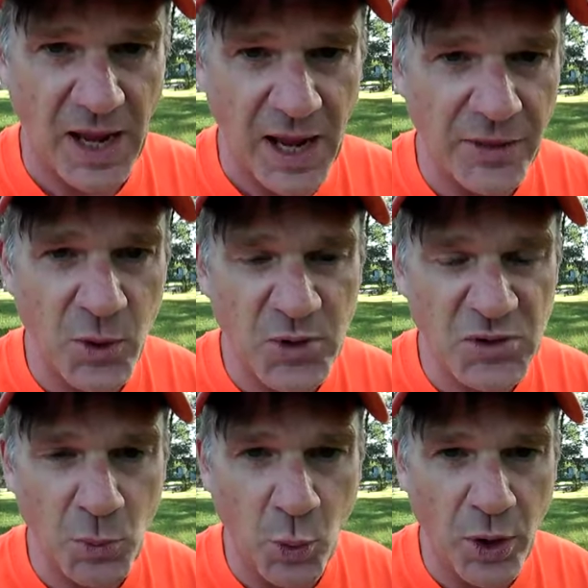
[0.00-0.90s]
And there
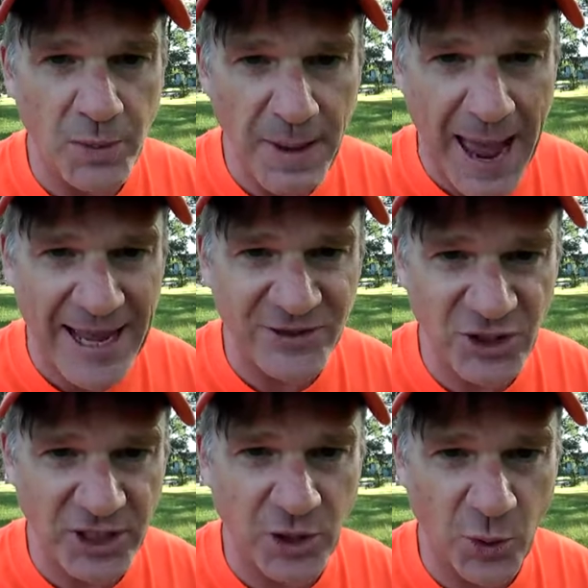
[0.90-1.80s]
was more
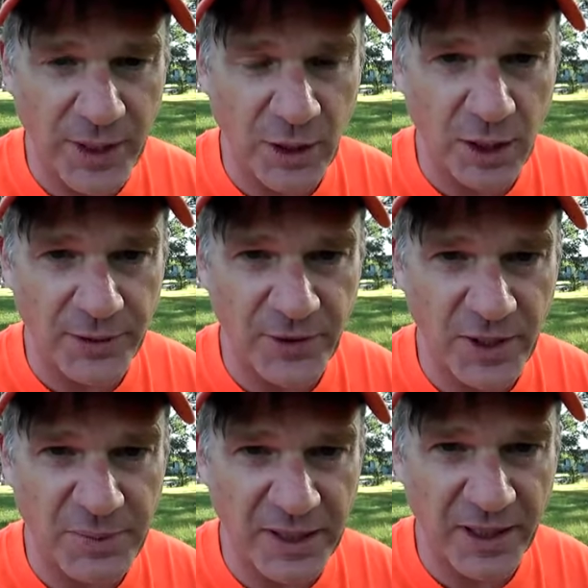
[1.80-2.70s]
magic going on
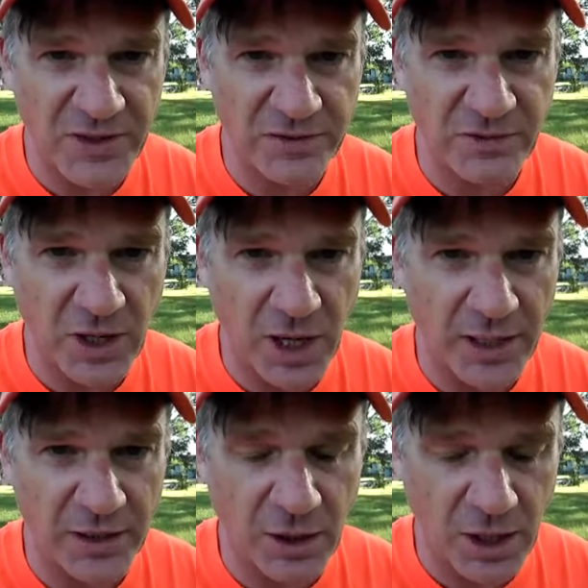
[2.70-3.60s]
there because of their
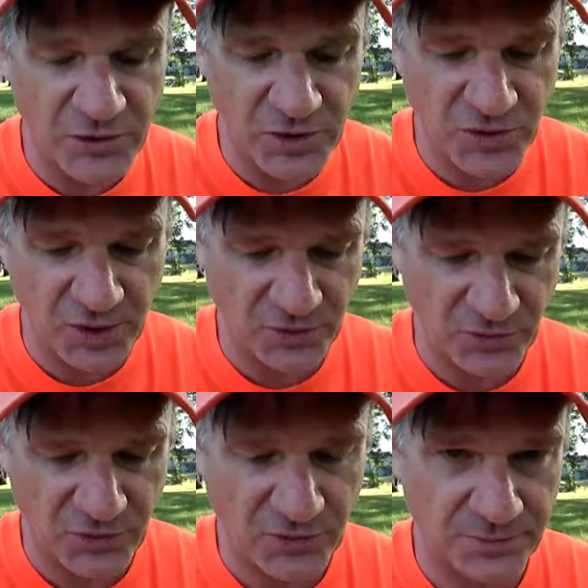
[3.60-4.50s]
higher
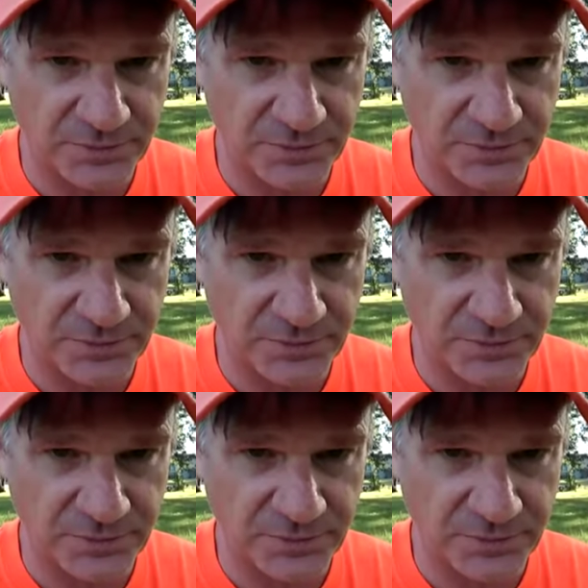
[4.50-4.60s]
consciousness.